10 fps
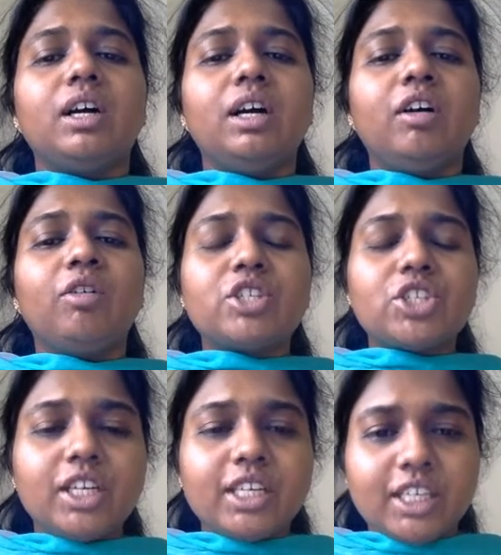
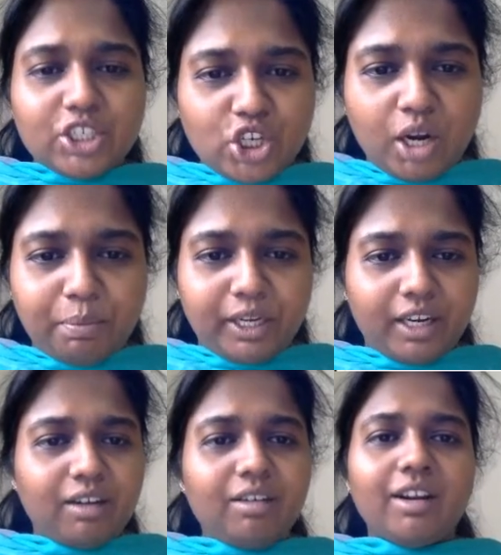originally a job
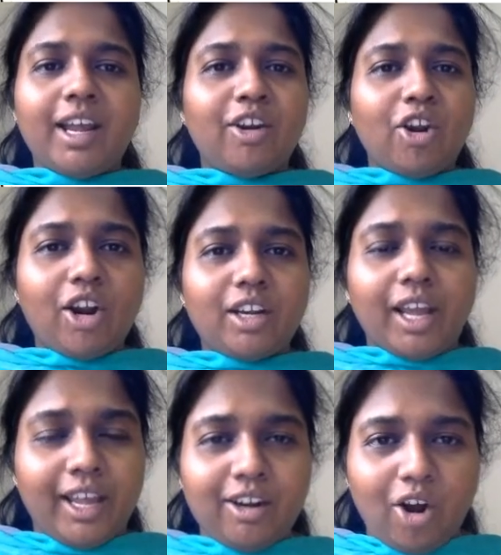title and not
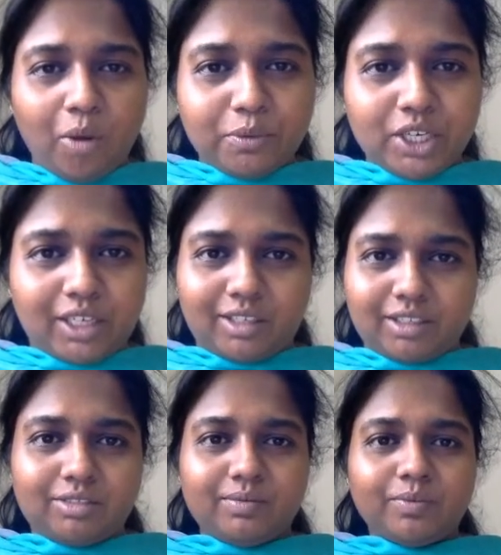an object
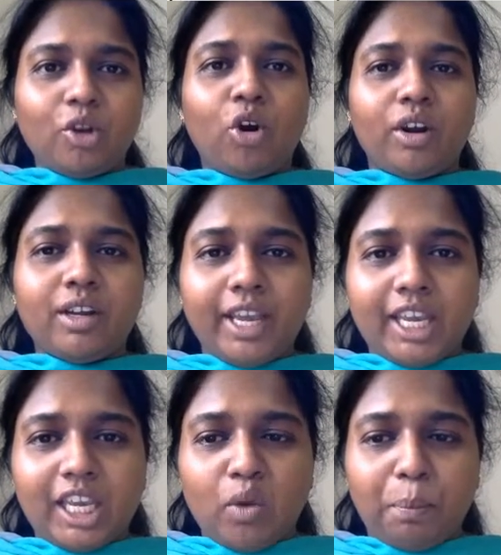or an
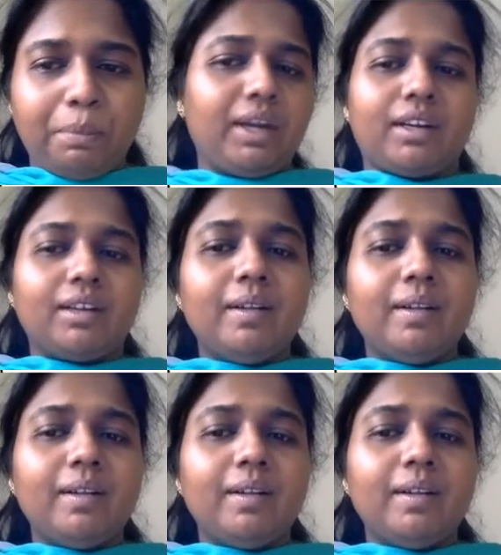equipment.